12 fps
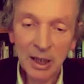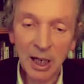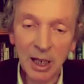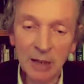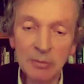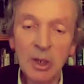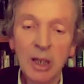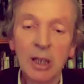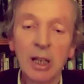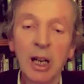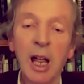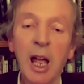um,
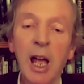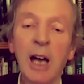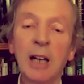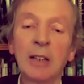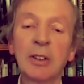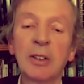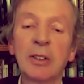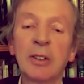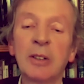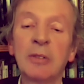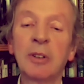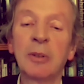and
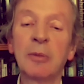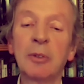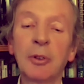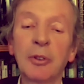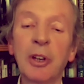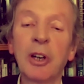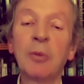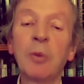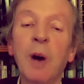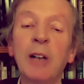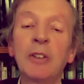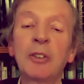there, there was also a
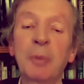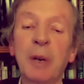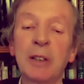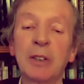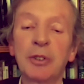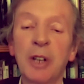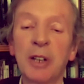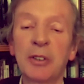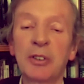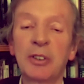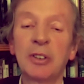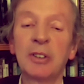widespread
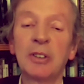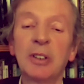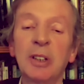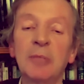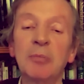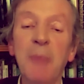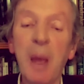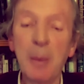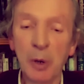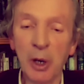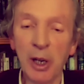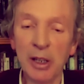interest in
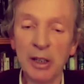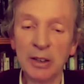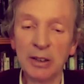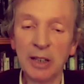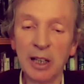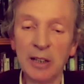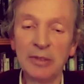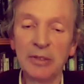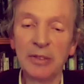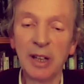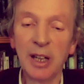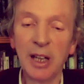memory in life
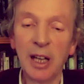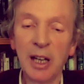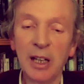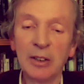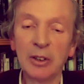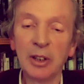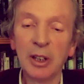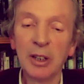and